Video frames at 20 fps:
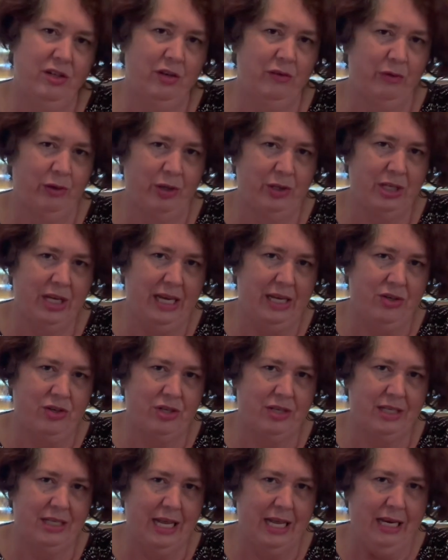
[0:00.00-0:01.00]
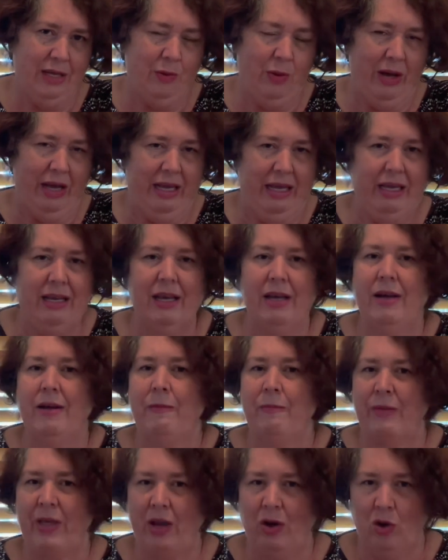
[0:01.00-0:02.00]
of rotations anyway.
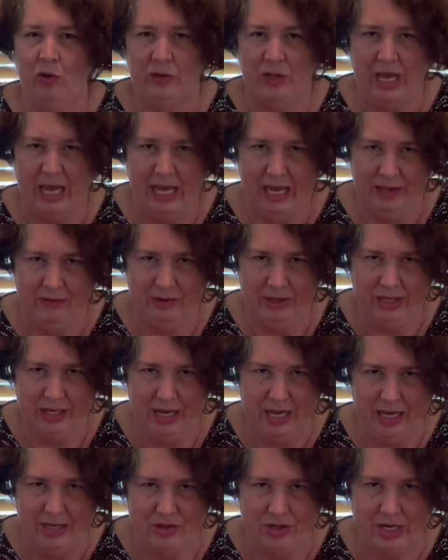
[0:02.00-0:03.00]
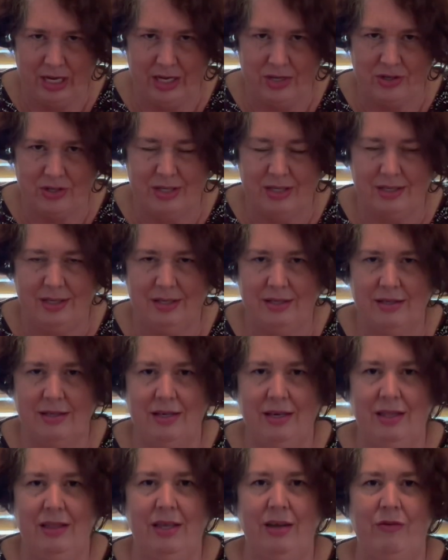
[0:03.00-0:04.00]
They often have an education assistant
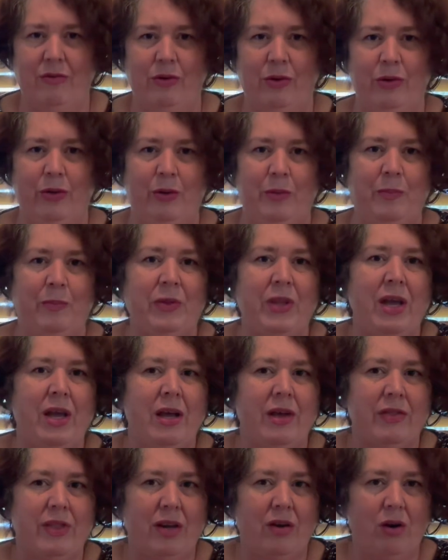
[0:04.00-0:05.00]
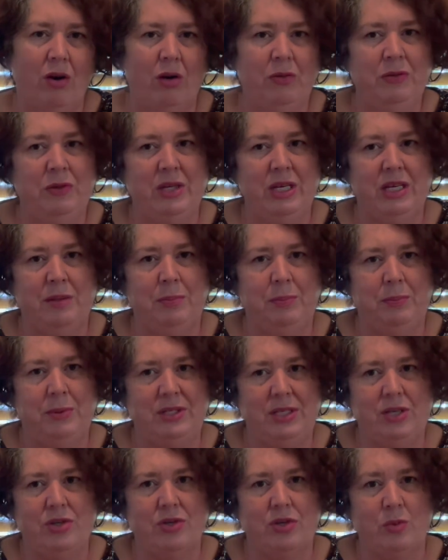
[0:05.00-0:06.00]
in their room. They're often in a
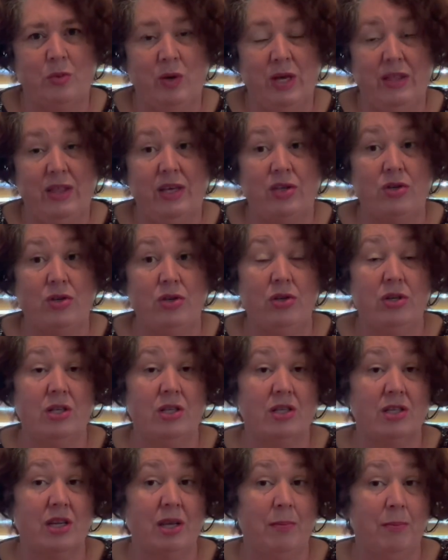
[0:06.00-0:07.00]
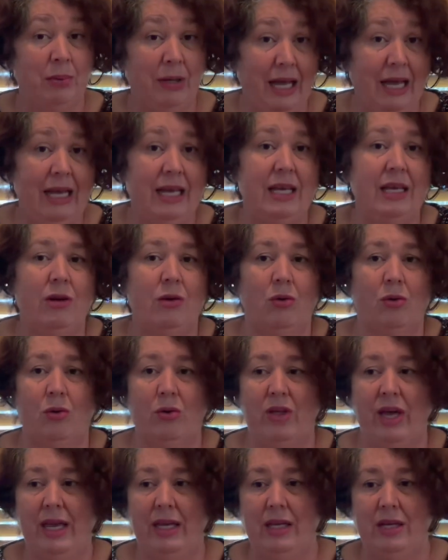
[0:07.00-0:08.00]
position where their students can play or
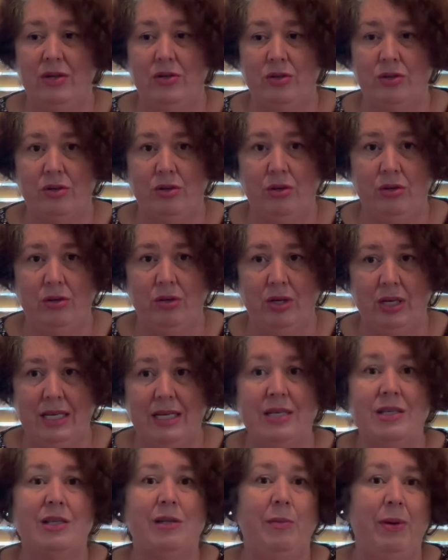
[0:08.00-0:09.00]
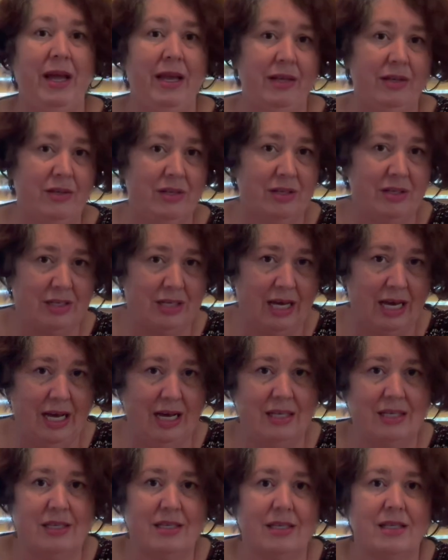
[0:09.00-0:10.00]
they can do independent
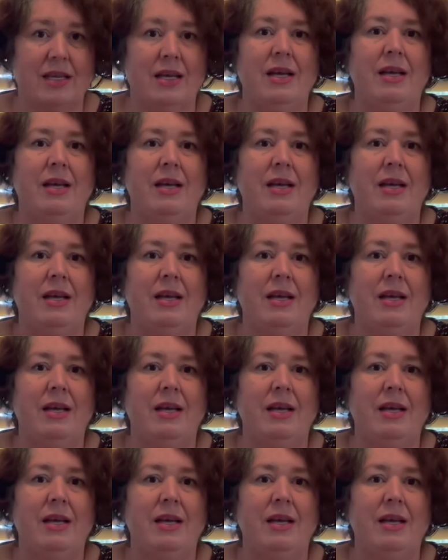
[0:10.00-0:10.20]
tasks